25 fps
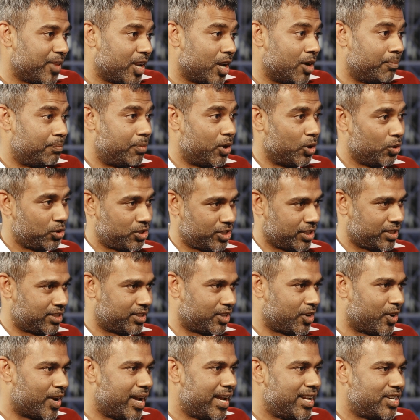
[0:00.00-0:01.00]
approaches
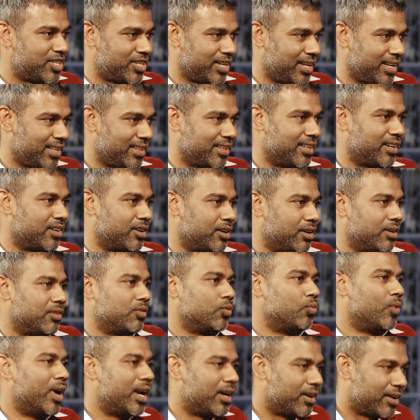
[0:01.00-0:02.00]
to aging that are
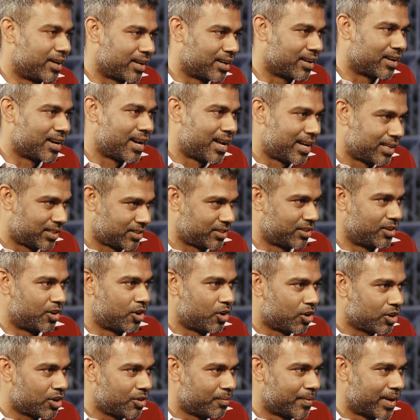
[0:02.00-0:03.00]
well recognized and
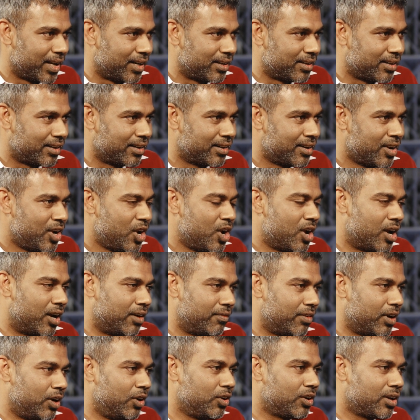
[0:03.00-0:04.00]
documented,
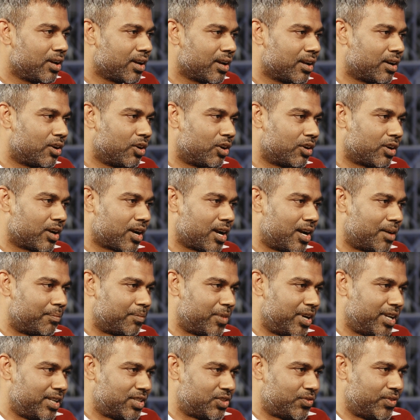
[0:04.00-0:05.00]
and we're looking at daughter
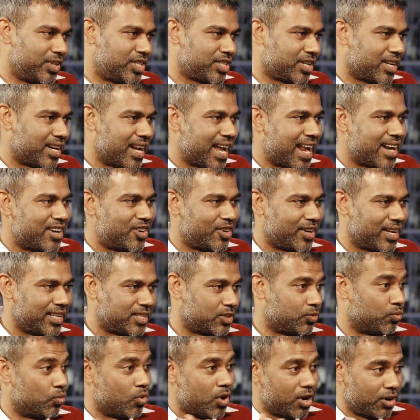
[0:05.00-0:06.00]
companies which can
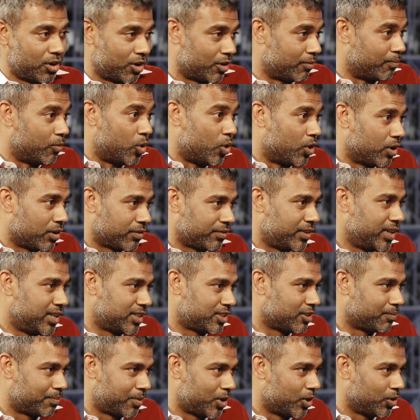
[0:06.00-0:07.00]
address one or more of
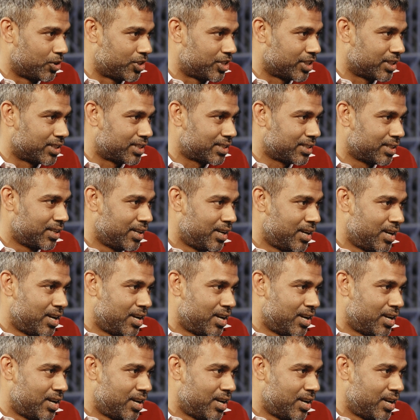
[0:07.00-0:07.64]
these approaches.